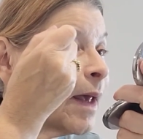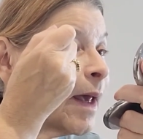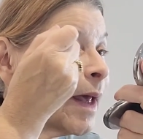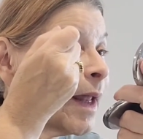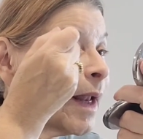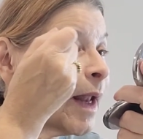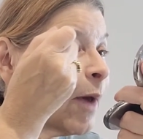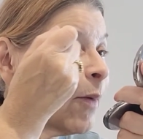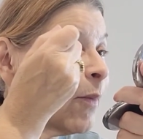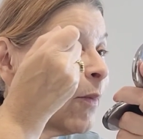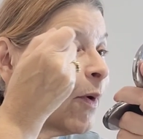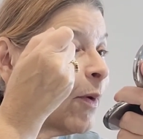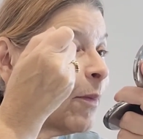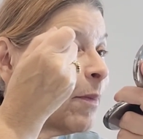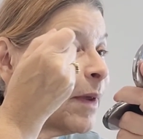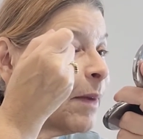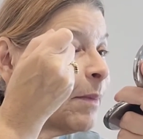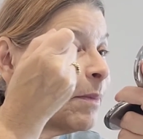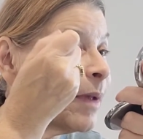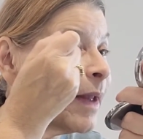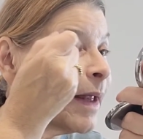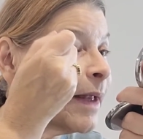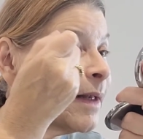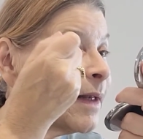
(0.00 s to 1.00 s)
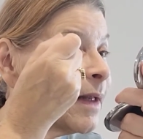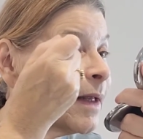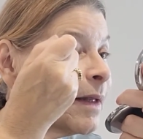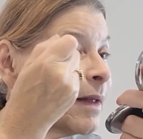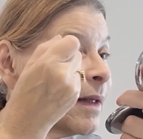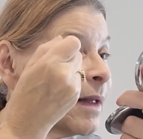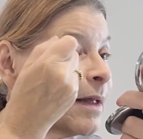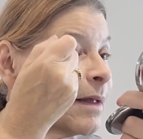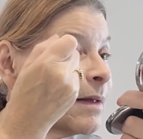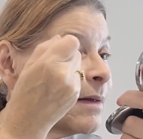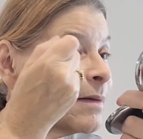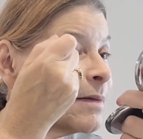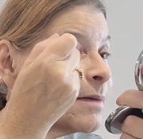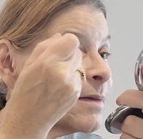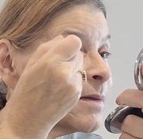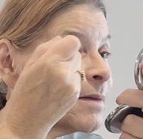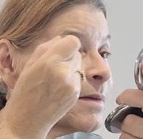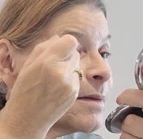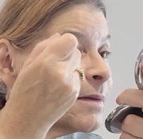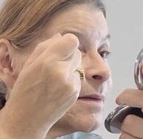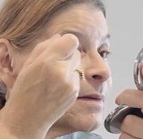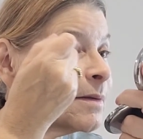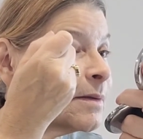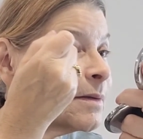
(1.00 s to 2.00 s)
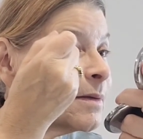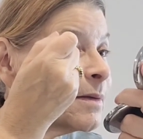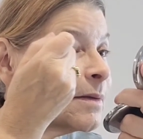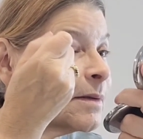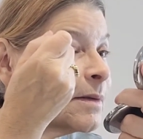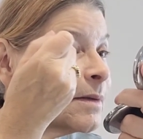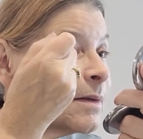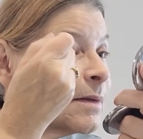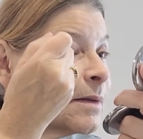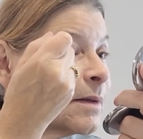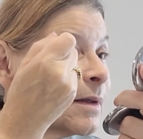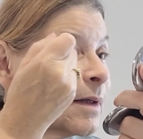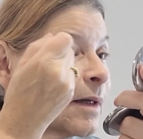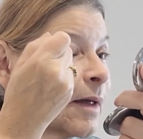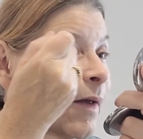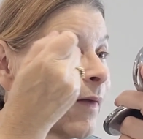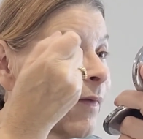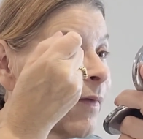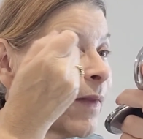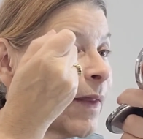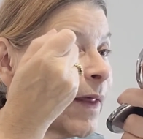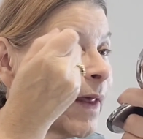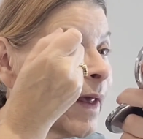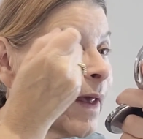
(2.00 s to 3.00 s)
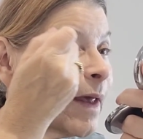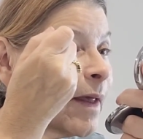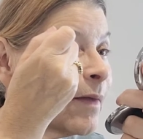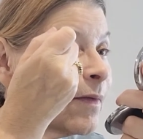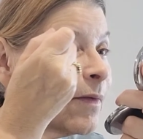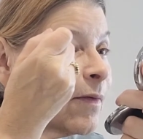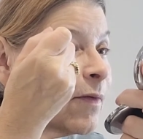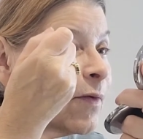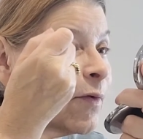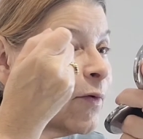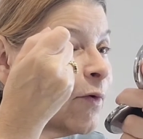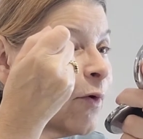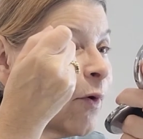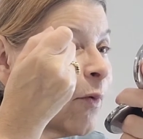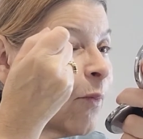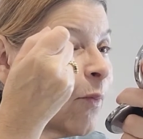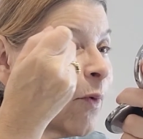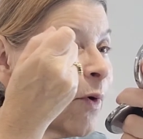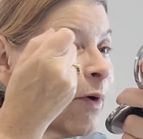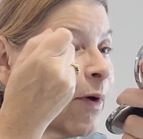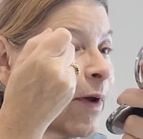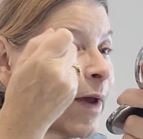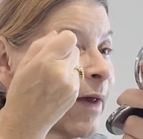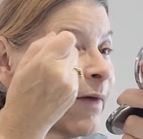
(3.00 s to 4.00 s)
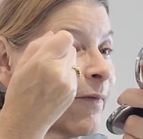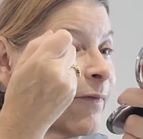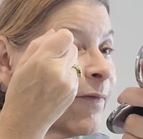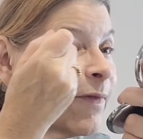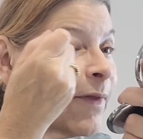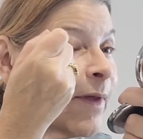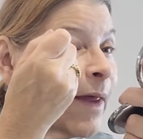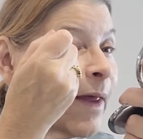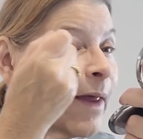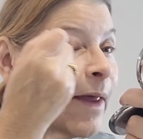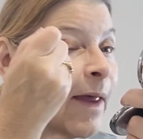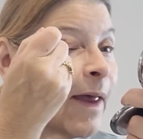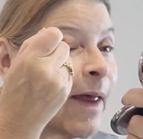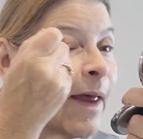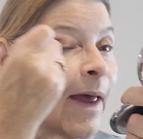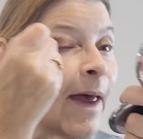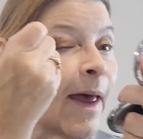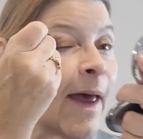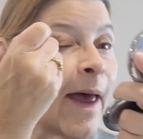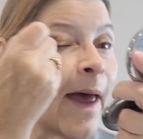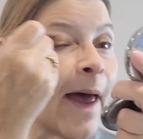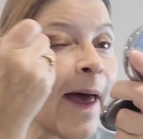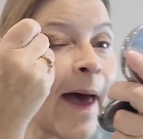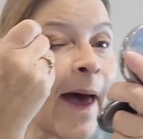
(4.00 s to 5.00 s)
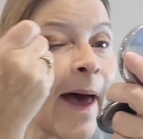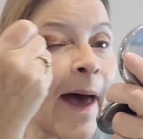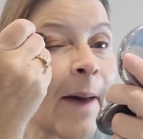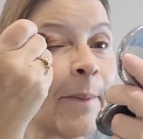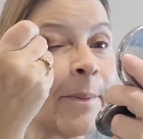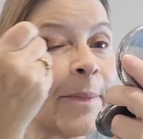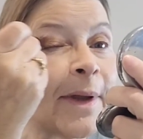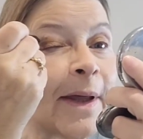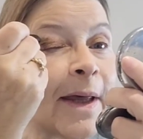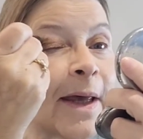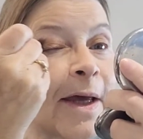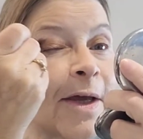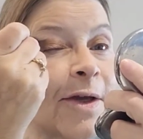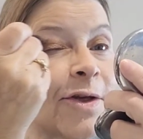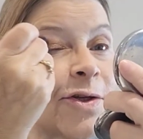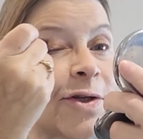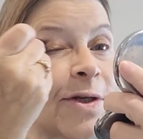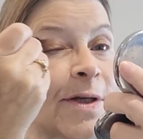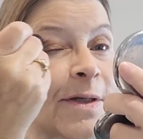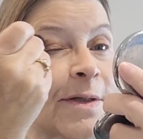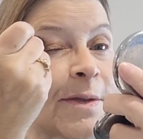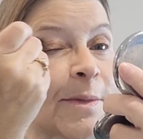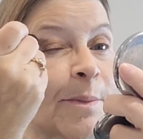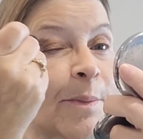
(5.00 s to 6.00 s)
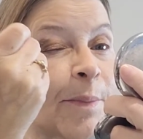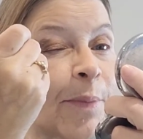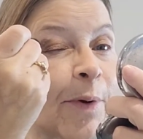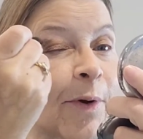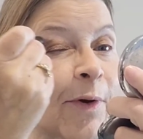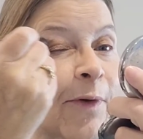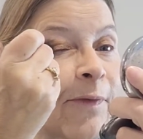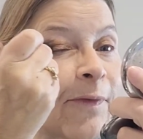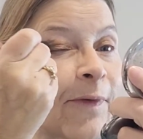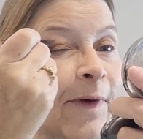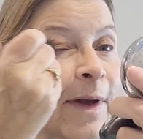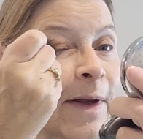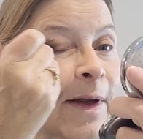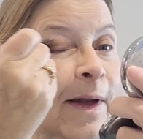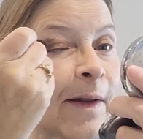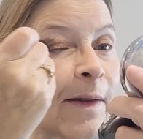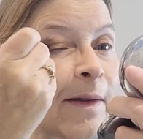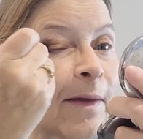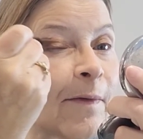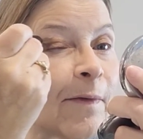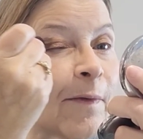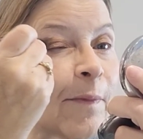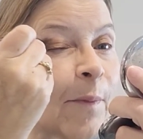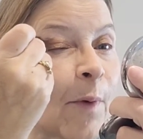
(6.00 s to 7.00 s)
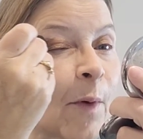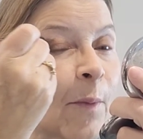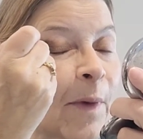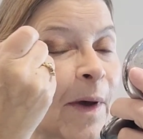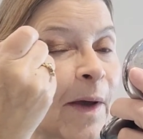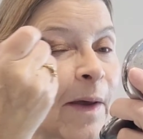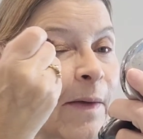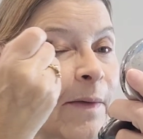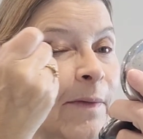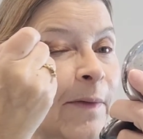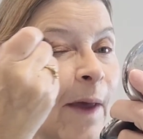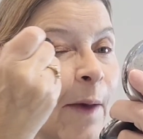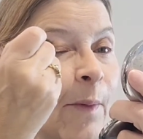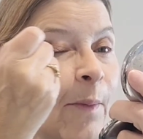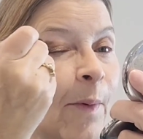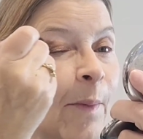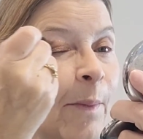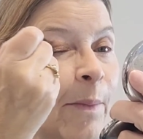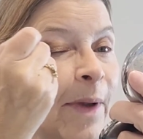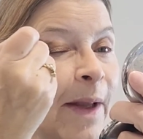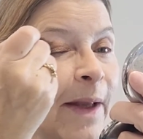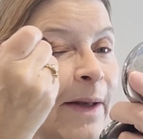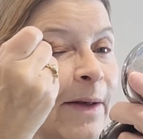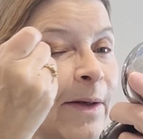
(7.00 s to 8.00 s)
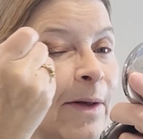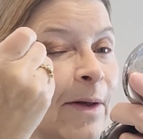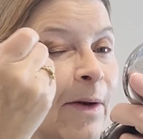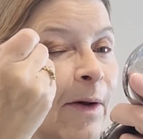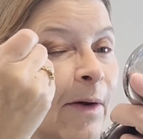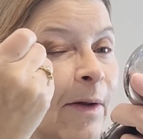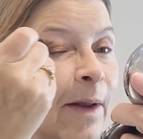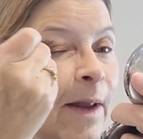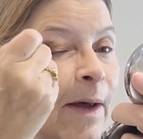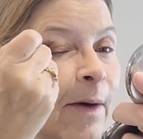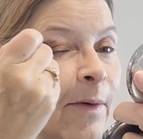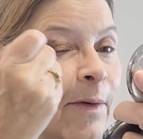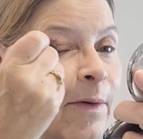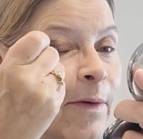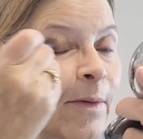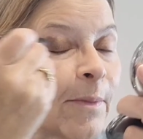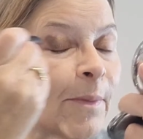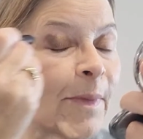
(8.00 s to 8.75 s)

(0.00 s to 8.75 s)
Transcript: And I will be blending these at the end, so don't worry if the application isn't perfect at this moment, because I will blend it all out.